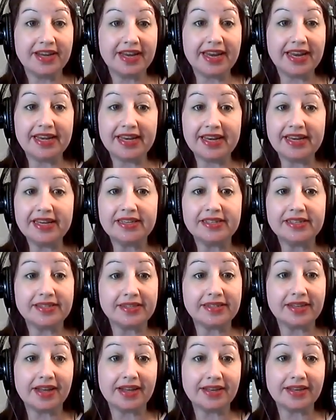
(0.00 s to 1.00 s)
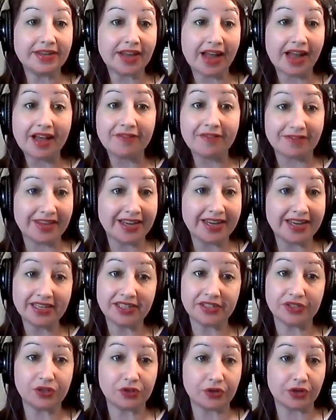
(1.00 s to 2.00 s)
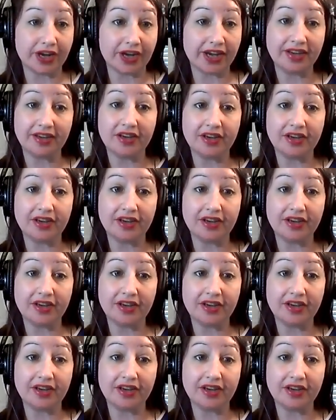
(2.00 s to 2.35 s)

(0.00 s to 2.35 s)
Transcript: it is a tough industry,